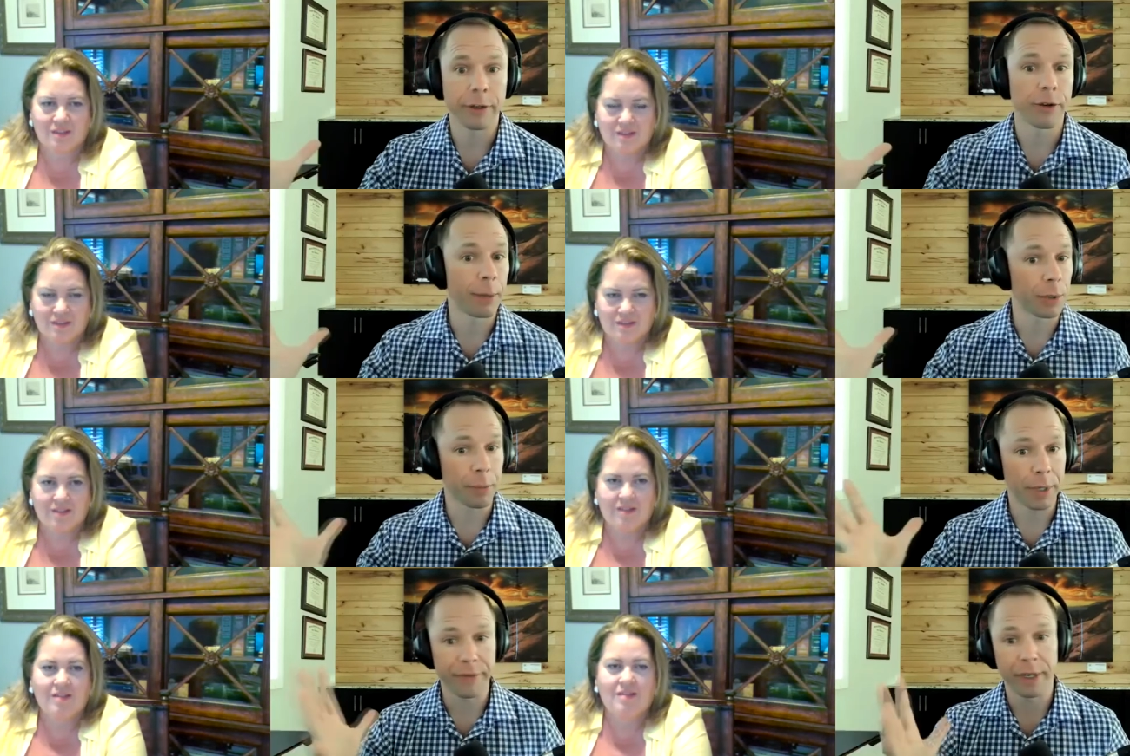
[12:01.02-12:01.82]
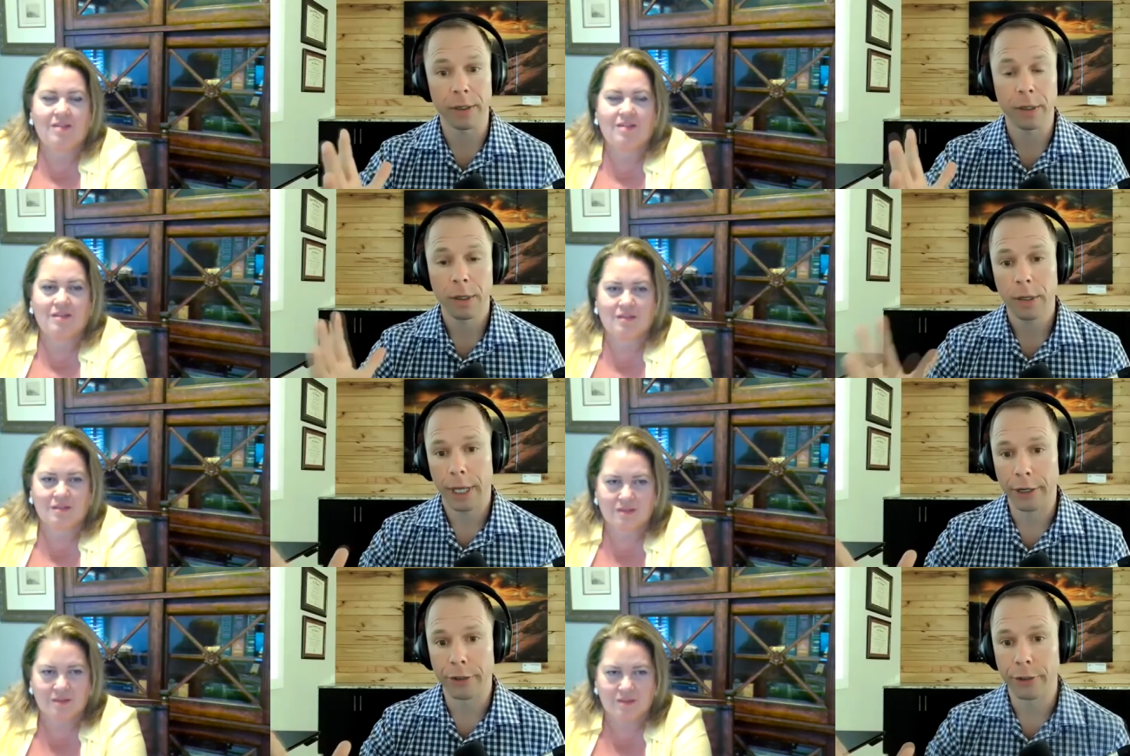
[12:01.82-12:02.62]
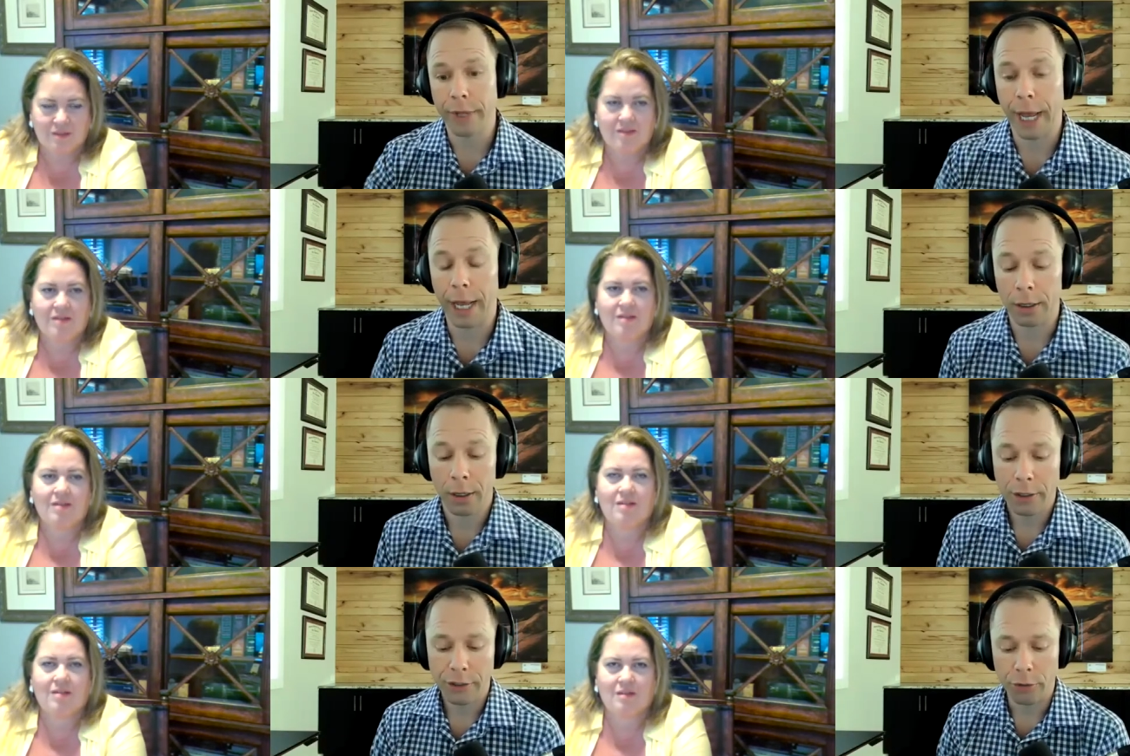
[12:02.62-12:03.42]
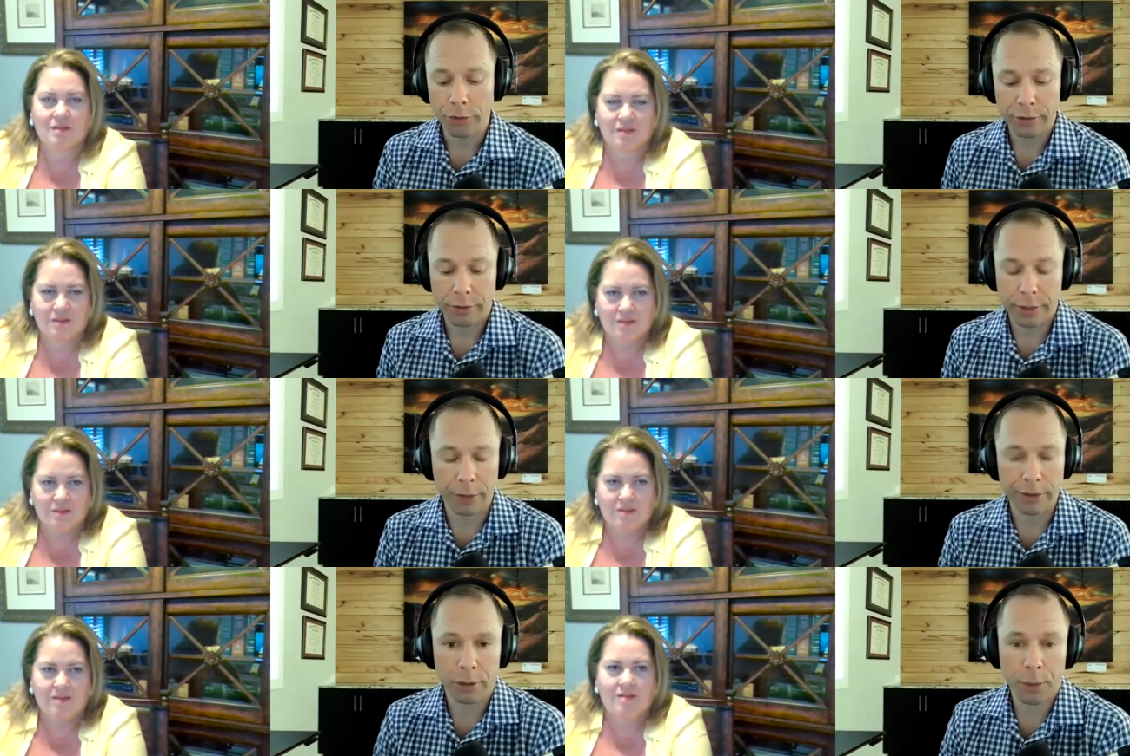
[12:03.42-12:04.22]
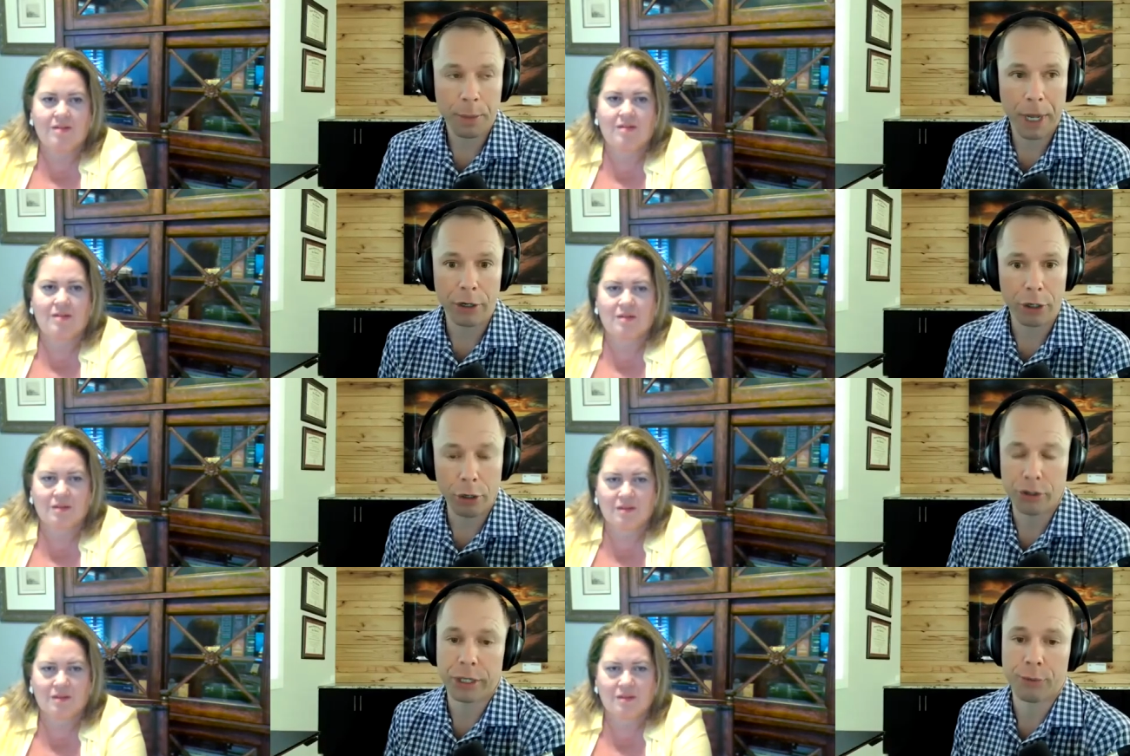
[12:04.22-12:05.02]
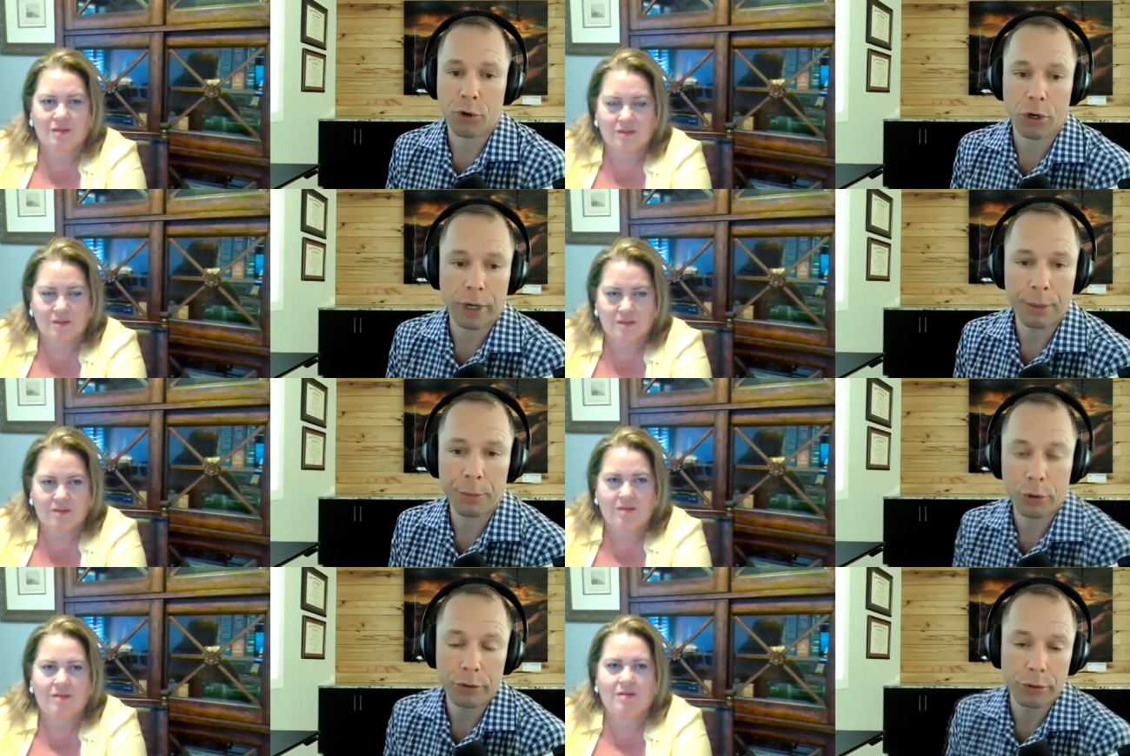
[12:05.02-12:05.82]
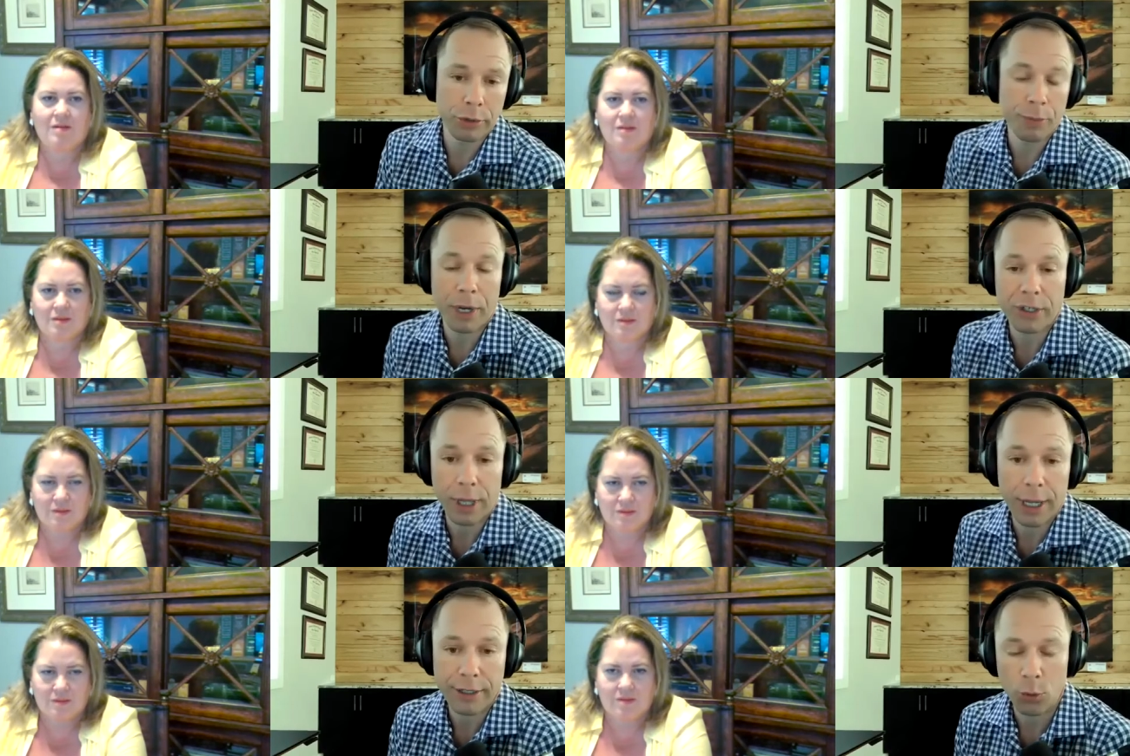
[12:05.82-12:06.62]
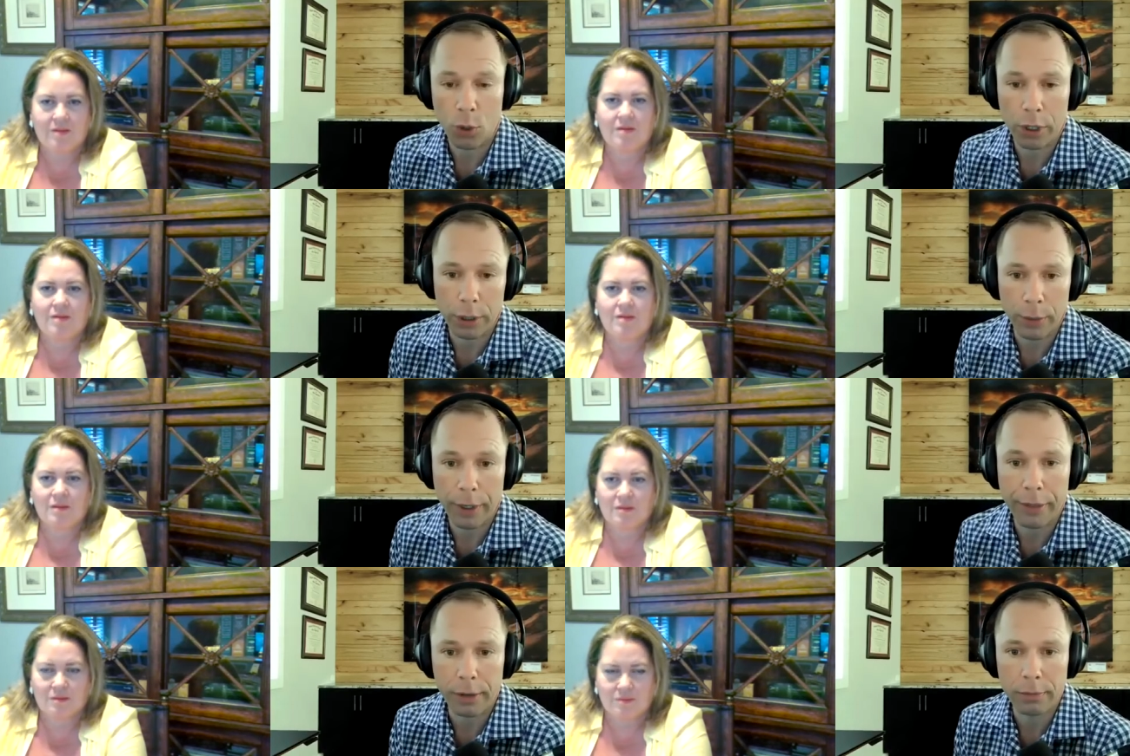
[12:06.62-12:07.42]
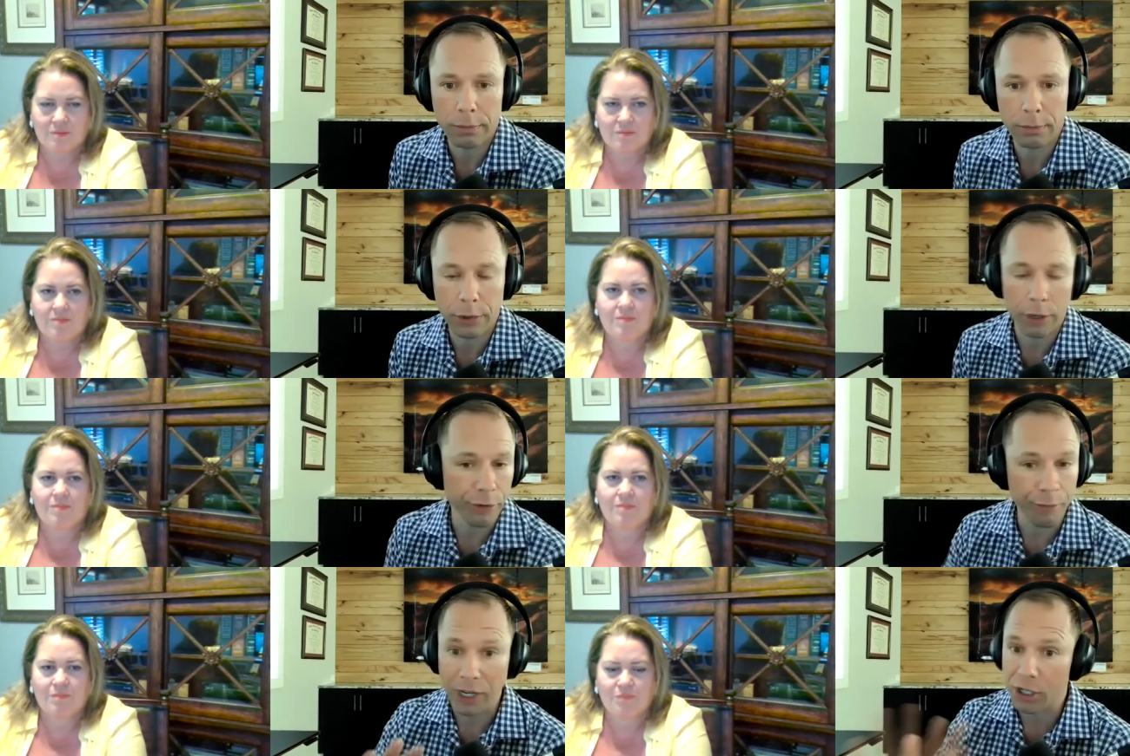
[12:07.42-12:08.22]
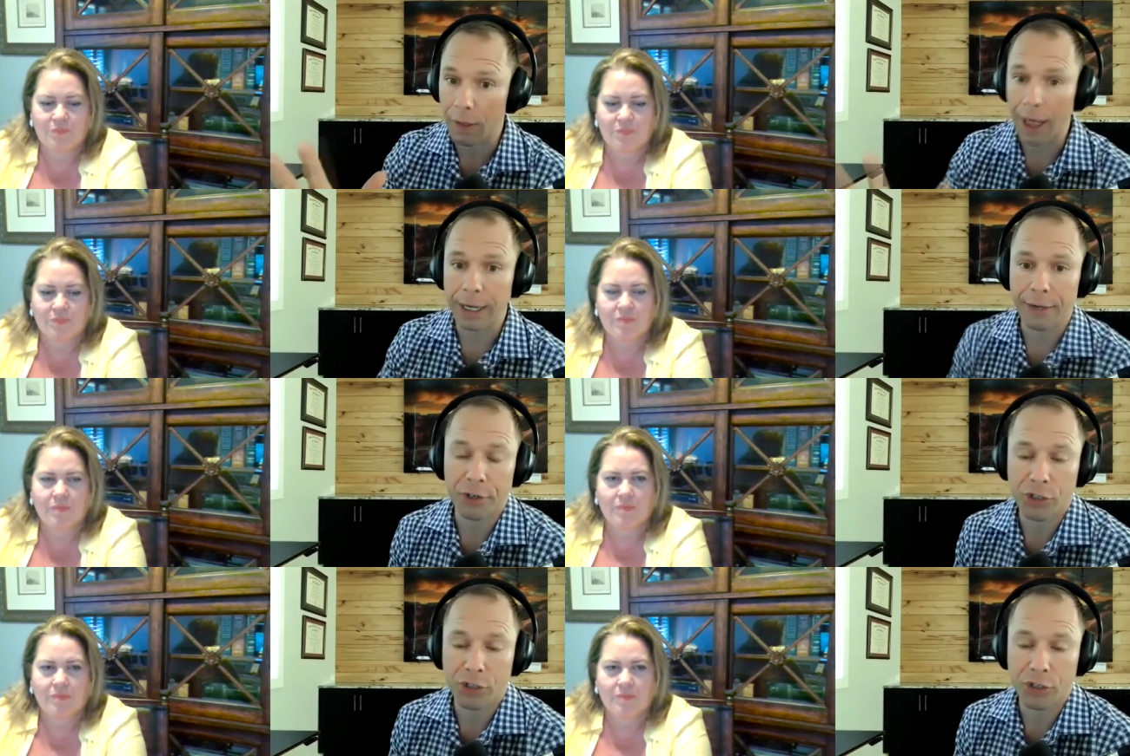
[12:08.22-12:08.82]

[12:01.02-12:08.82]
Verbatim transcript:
Speaker 1: you're able to pivot and do that. So tell us a little bit about your coaching program, who you specialize in working with. And, you know, you've mentioned a lot of different